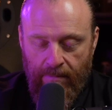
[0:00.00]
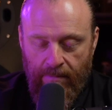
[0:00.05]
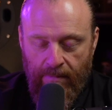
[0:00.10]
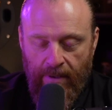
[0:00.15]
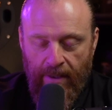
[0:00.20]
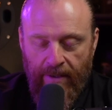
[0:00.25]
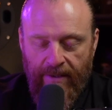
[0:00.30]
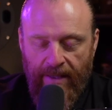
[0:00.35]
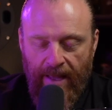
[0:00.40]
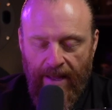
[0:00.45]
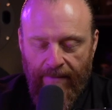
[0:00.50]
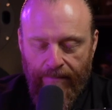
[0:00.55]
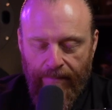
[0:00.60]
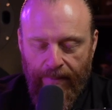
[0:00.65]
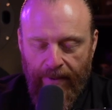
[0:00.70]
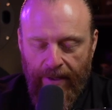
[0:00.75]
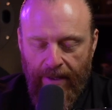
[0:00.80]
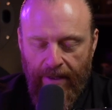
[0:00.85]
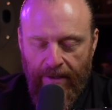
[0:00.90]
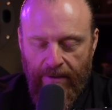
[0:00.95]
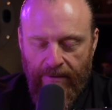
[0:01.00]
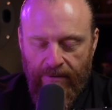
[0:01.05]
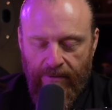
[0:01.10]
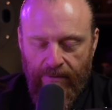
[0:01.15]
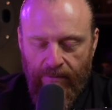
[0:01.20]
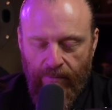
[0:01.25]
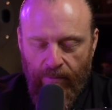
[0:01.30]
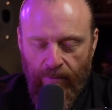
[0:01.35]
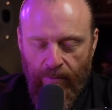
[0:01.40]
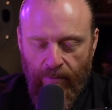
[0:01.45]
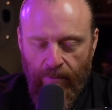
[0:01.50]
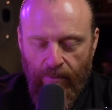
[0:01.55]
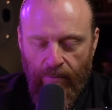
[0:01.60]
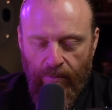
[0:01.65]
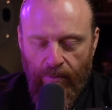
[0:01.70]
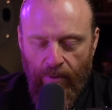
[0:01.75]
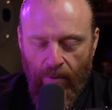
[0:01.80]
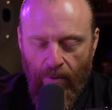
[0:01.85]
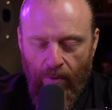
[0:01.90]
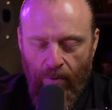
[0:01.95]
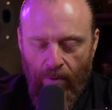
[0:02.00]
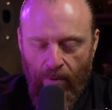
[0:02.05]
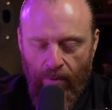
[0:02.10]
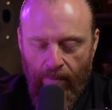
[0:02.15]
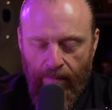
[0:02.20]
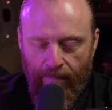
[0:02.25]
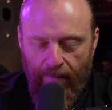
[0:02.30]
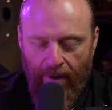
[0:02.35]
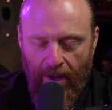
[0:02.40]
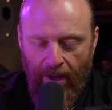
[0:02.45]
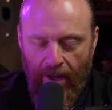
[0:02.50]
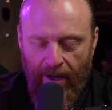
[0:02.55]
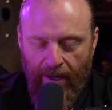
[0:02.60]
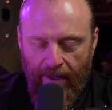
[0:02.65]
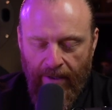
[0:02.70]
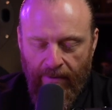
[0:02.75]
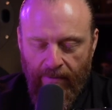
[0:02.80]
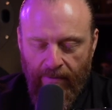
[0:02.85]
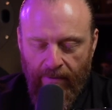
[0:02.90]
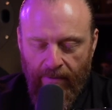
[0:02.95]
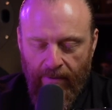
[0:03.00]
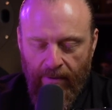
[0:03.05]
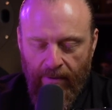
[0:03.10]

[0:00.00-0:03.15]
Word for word: Let that pierce through your mind.